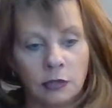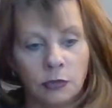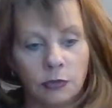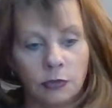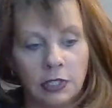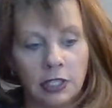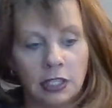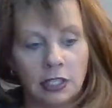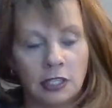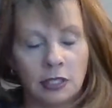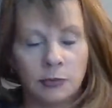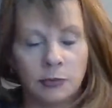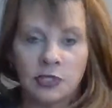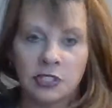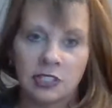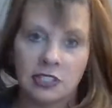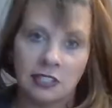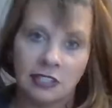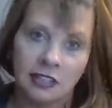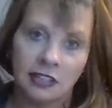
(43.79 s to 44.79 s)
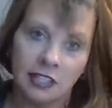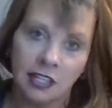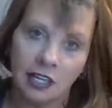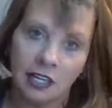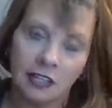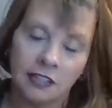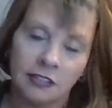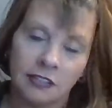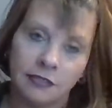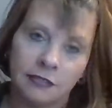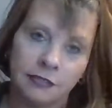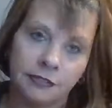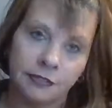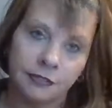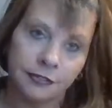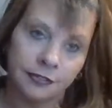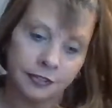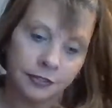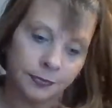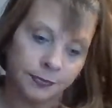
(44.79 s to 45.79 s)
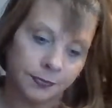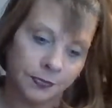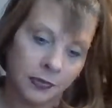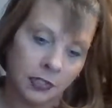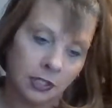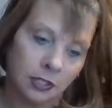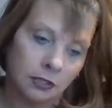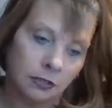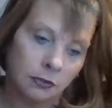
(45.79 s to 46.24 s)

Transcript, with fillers: when it comes to love?